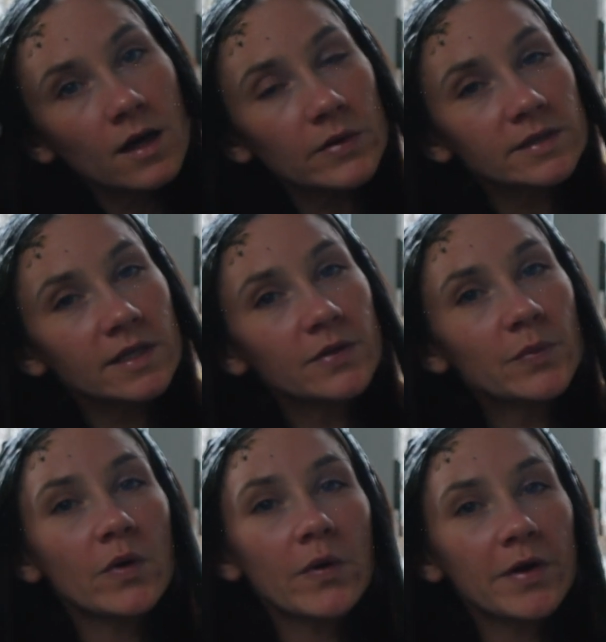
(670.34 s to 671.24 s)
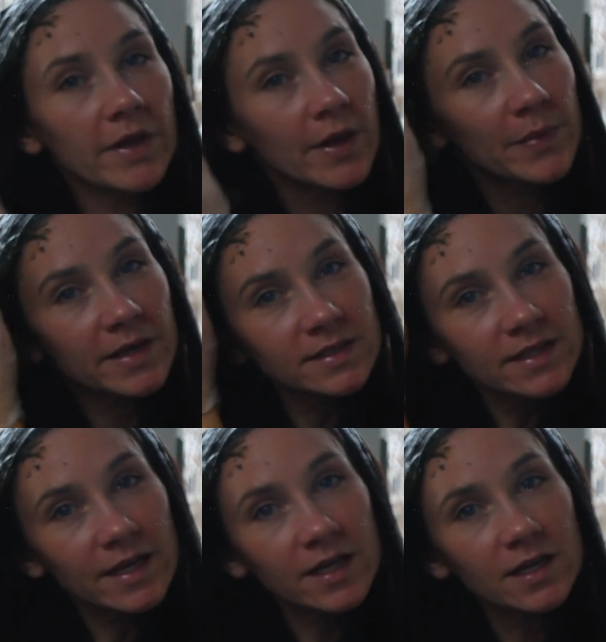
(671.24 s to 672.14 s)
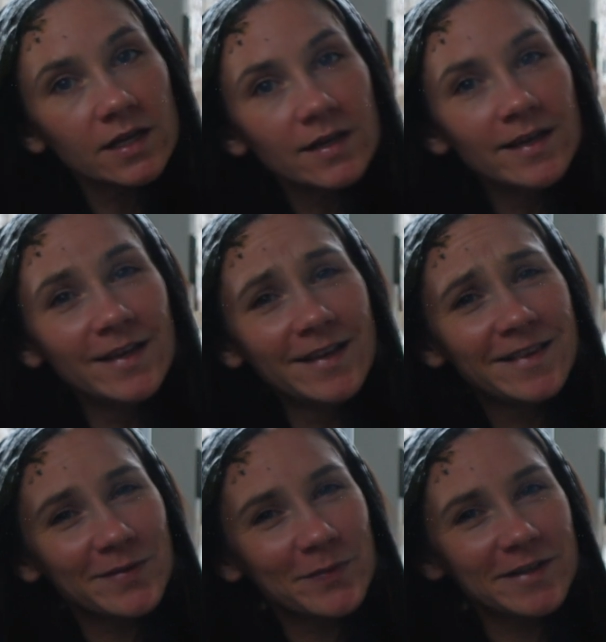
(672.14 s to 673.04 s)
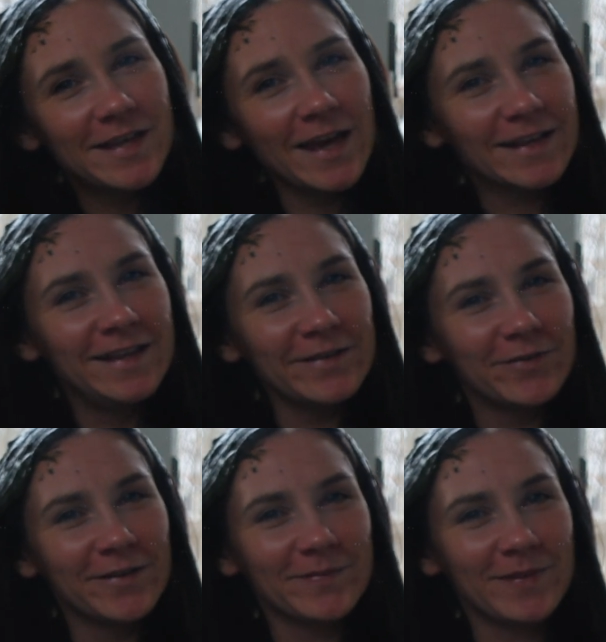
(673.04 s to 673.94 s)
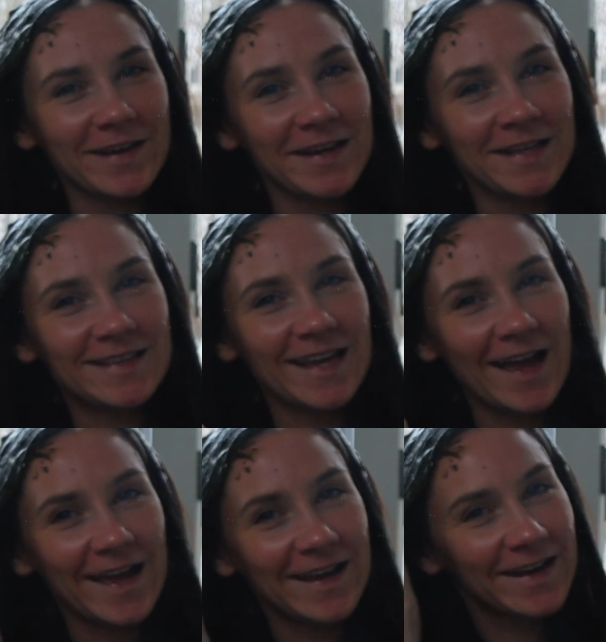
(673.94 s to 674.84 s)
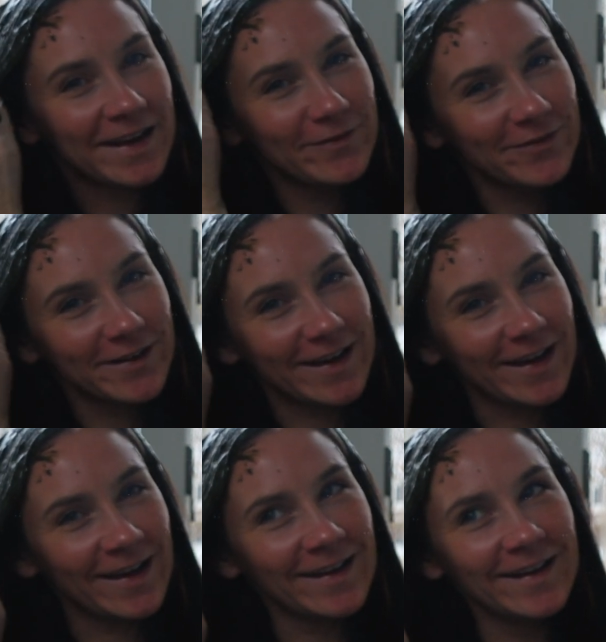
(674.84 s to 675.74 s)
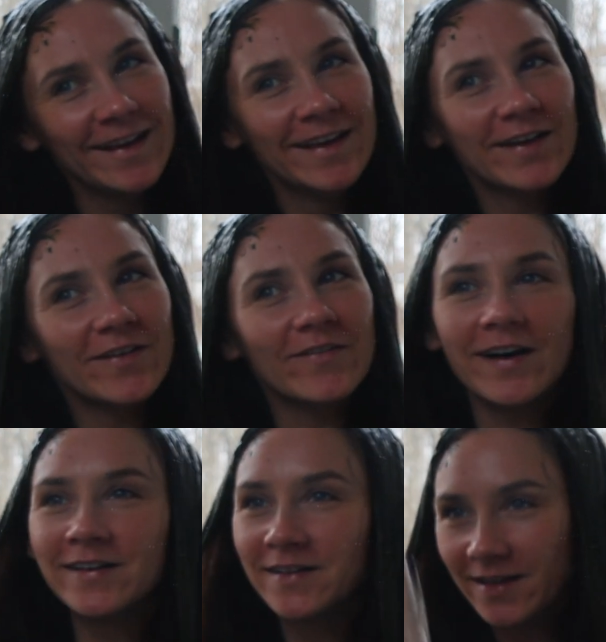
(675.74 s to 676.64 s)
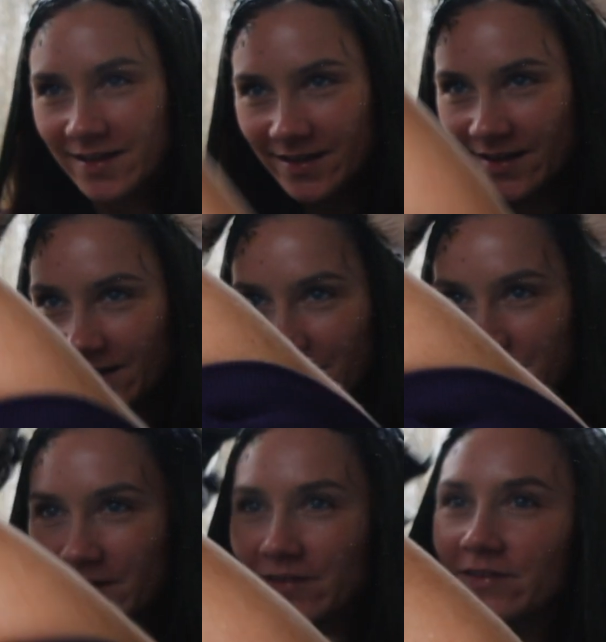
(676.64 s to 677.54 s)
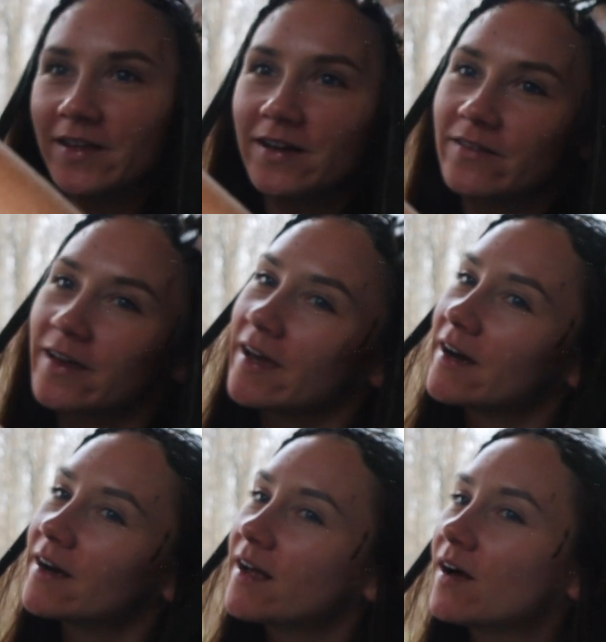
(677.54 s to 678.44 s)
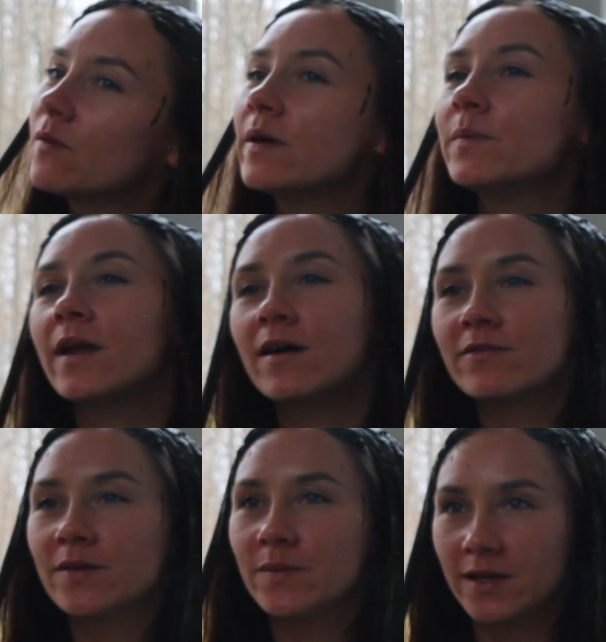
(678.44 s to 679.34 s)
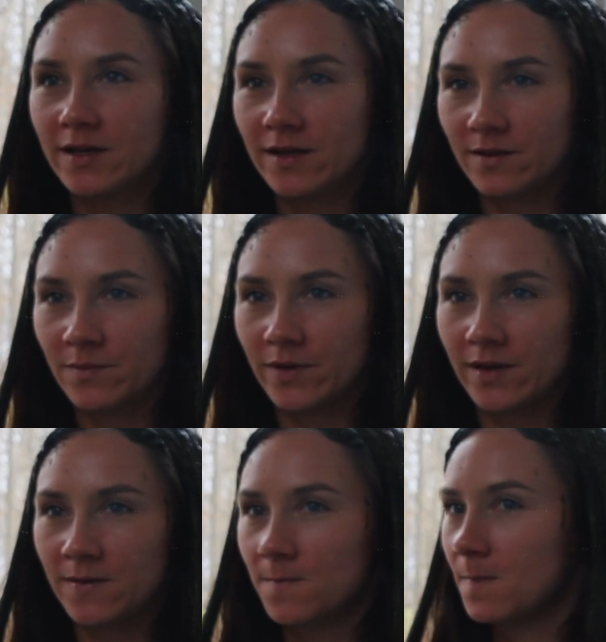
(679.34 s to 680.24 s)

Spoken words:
I was gonna put oil on my skin to protect it from getting dyed, and I forgot. Oh well, I really don't care. I'll wipe it off in a minute, but